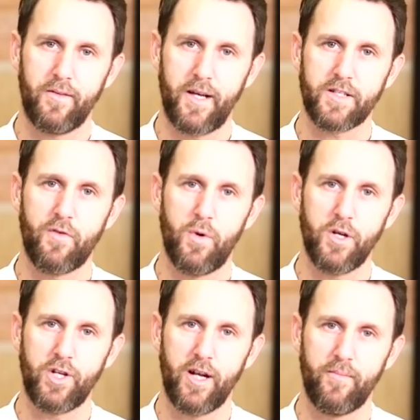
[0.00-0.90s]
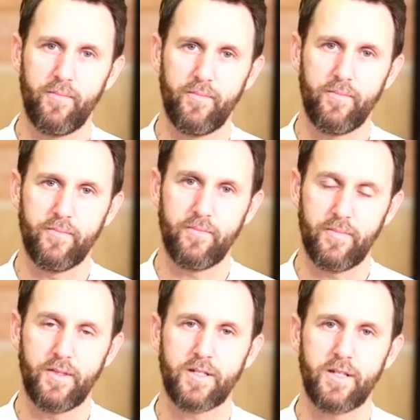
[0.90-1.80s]
Thanks for watching
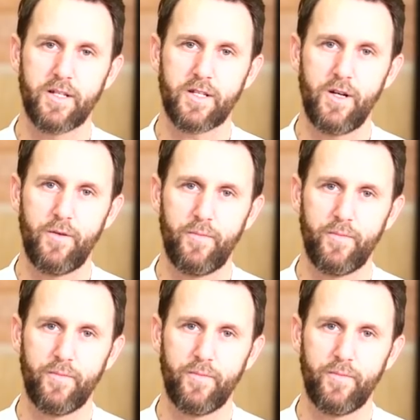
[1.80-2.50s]
and see you soon.